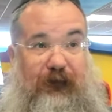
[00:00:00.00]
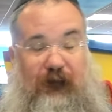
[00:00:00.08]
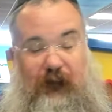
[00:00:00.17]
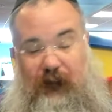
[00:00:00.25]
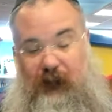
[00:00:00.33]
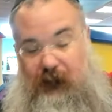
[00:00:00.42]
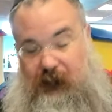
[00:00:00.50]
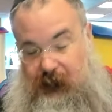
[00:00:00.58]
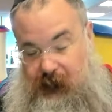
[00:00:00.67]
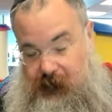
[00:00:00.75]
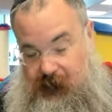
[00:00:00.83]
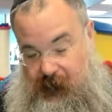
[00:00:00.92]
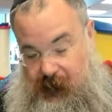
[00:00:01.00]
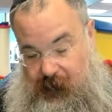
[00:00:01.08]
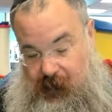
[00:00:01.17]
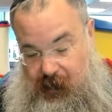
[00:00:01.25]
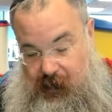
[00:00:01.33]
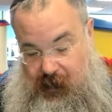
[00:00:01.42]

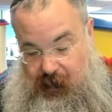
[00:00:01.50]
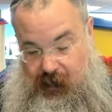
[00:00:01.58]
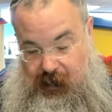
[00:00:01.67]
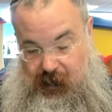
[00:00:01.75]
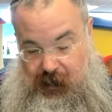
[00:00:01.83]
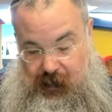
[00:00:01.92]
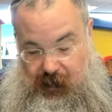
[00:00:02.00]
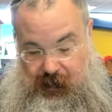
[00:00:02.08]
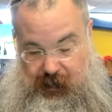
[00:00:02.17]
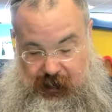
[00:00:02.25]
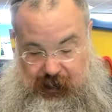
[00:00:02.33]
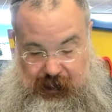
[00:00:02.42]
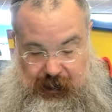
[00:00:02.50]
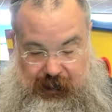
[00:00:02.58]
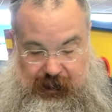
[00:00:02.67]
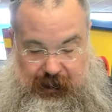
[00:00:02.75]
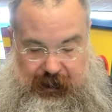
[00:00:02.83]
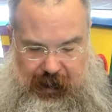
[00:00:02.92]

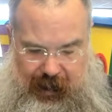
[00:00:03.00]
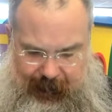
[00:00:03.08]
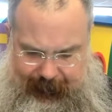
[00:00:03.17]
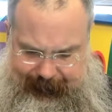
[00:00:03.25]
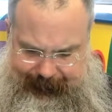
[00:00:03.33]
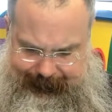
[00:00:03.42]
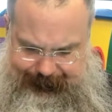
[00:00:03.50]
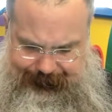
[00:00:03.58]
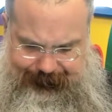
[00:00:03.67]
No one is speaking in this clip.